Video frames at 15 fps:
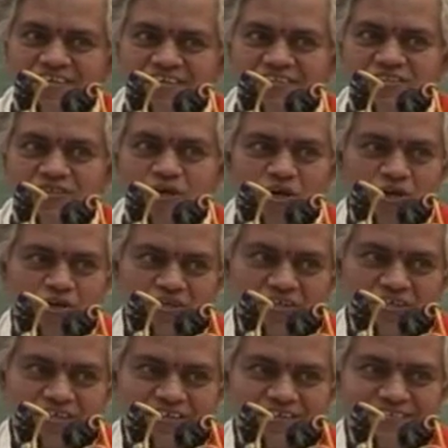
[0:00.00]

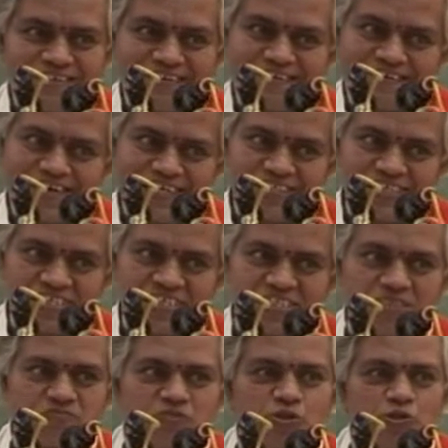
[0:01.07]
know the greatness
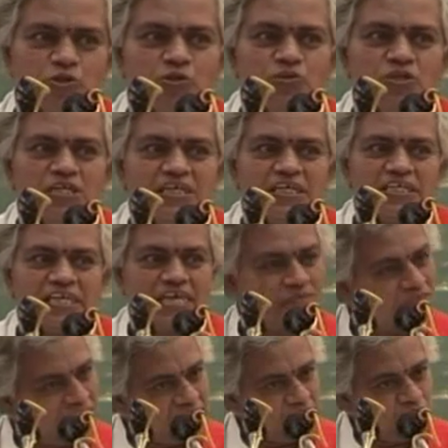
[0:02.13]
of guru
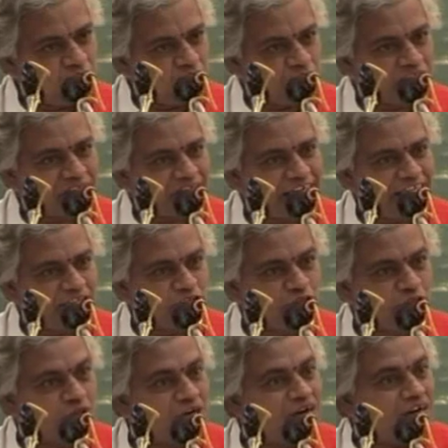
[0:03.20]
even if you try
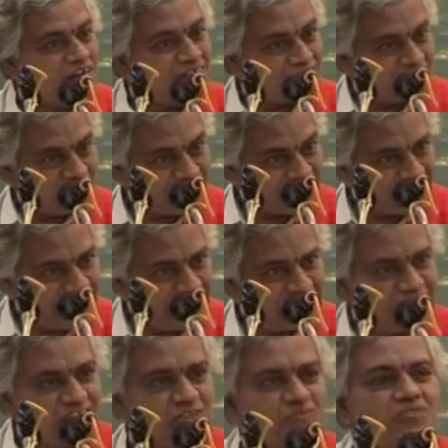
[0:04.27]
to
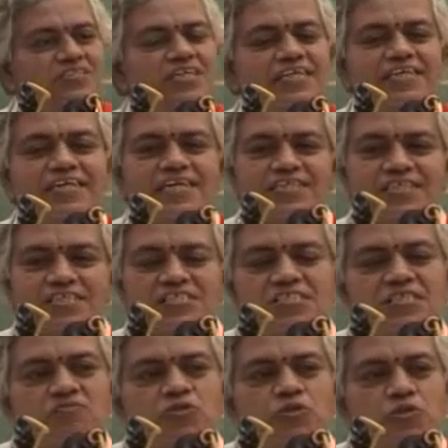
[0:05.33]
write down the greatness
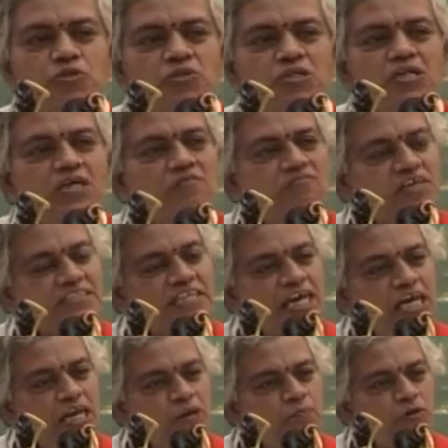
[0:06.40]
of guru with the
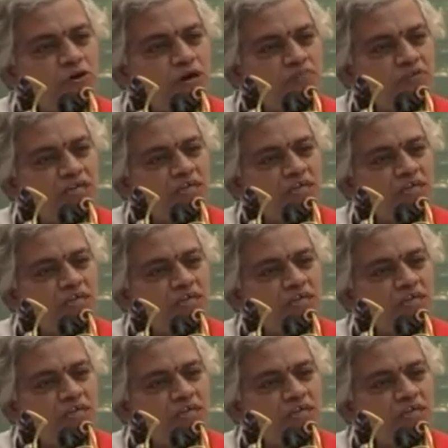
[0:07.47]
help of